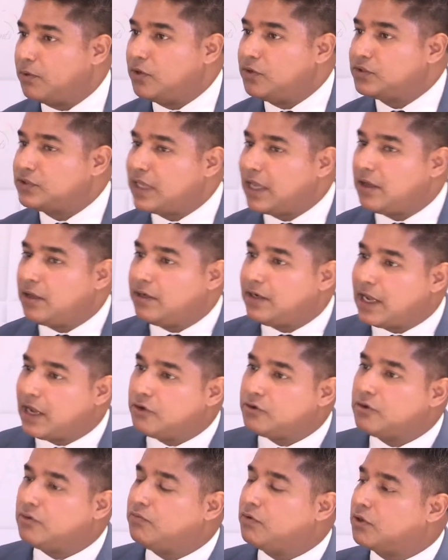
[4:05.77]
because
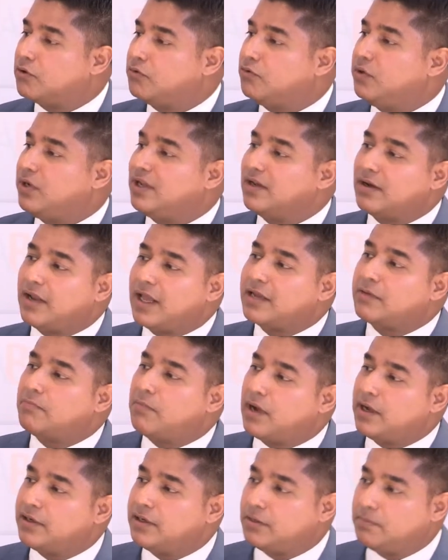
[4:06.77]
now you're recruiting
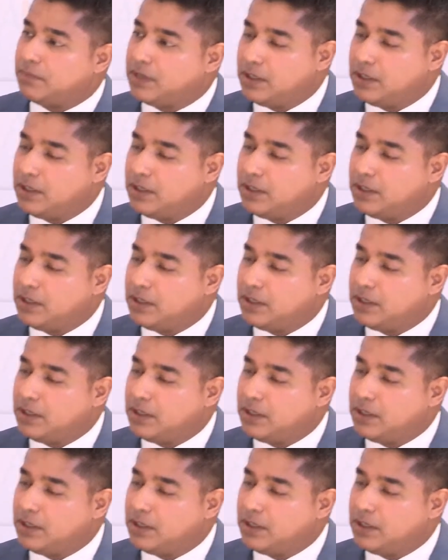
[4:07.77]
like-minded